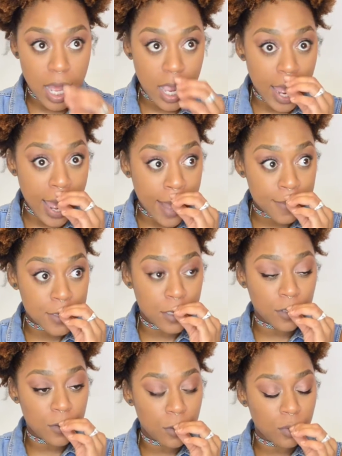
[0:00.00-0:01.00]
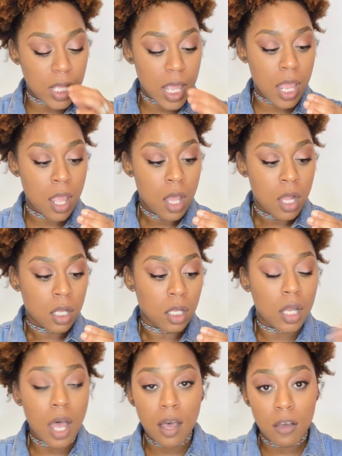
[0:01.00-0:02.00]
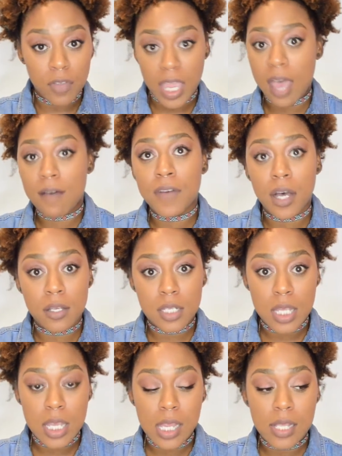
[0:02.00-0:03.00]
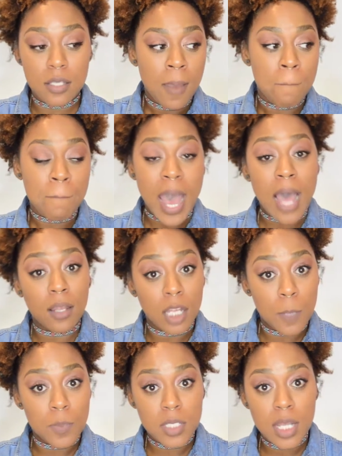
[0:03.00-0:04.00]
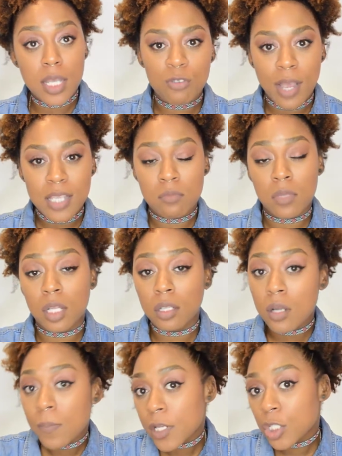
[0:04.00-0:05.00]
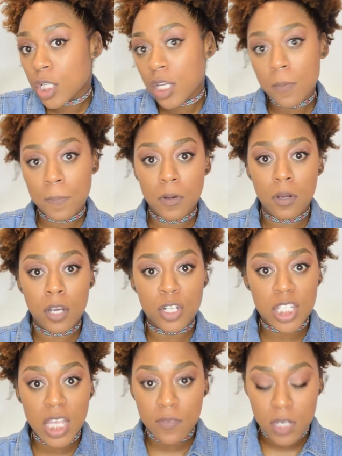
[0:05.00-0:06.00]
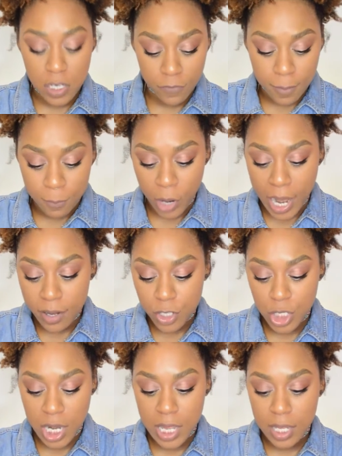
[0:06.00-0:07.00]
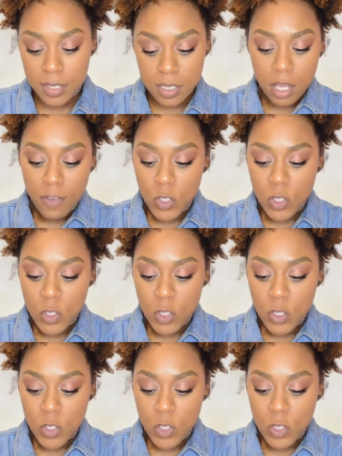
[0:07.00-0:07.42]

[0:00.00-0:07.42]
I absolutely love Kat Von D's matte lipstick. Try something a little bit cheaper and just give a different brand a chance.